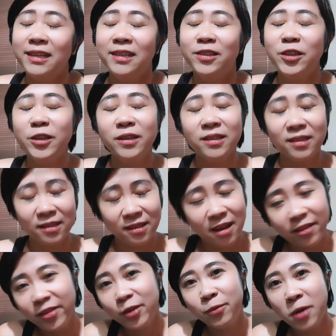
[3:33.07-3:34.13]
there is
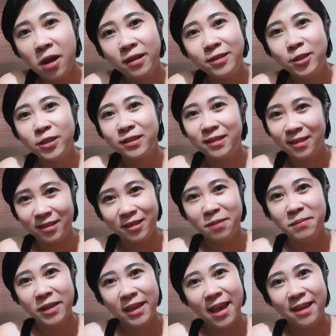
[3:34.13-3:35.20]
nothing wrong in your system
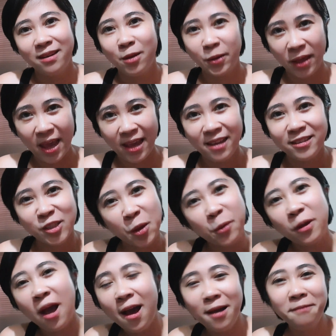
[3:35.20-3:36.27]
again, okay? So
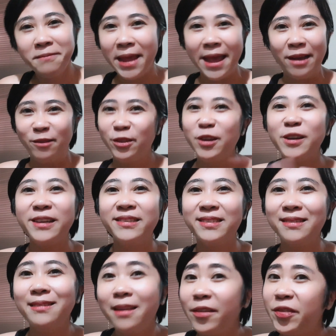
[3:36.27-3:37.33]
calm down. There is
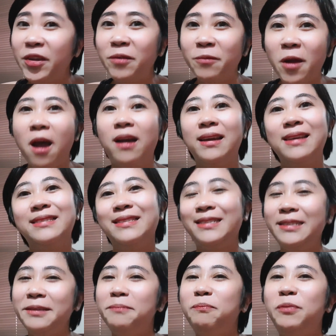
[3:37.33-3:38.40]
nothing wrong. It
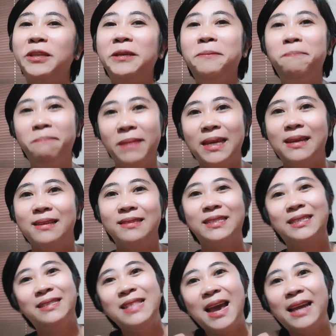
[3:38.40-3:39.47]
simply
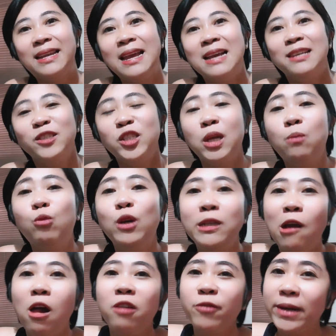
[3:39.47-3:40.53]
means that someone
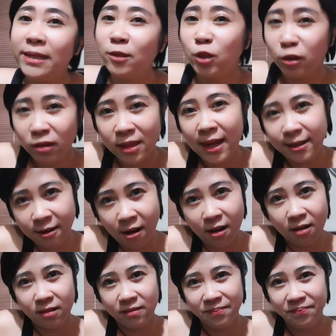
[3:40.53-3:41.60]
already took that
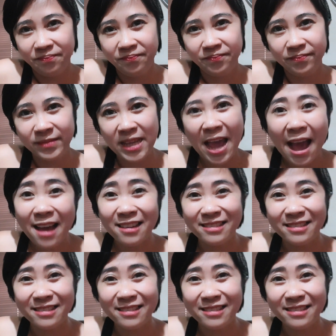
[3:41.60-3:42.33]
call, yeah?